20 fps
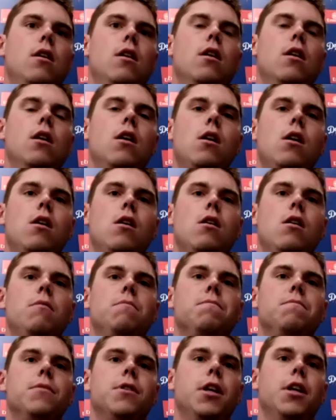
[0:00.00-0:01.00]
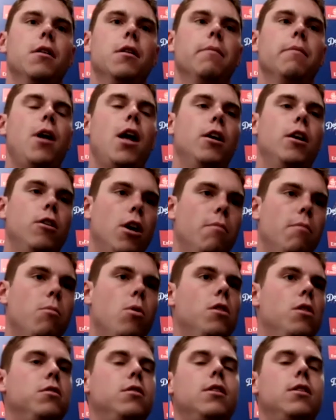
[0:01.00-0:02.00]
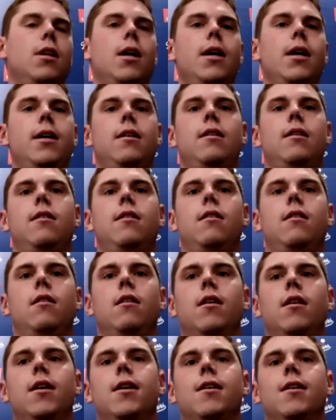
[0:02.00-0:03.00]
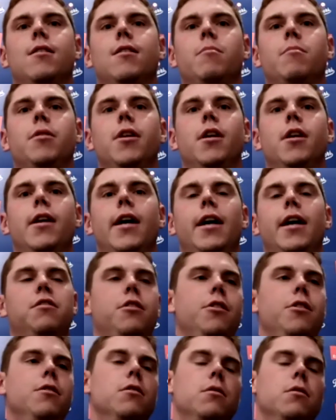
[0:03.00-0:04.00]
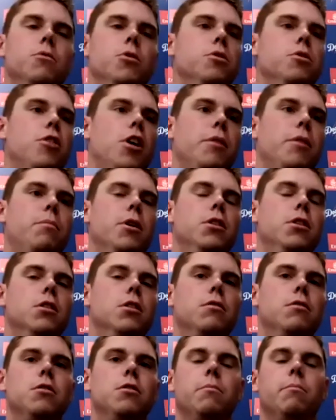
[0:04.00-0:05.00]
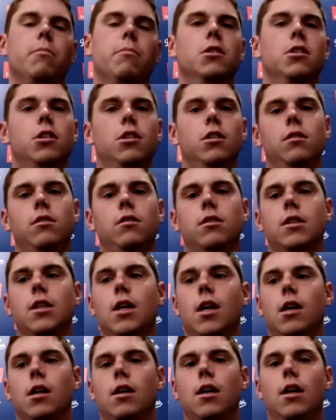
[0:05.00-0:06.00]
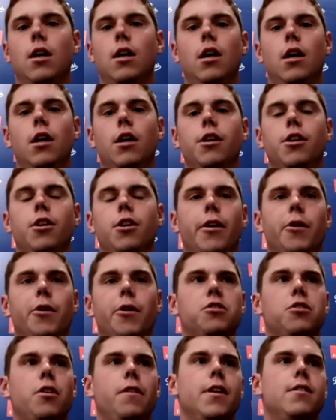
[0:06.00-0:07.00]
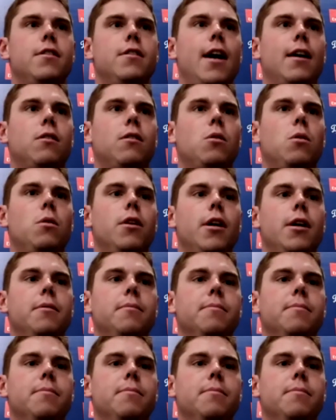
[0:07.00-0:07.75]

um, getting a lot of ground balls tonight, um, and then executing some two-strike pitches for some punchies. And, uh, you know, they were just on the attack the whole day.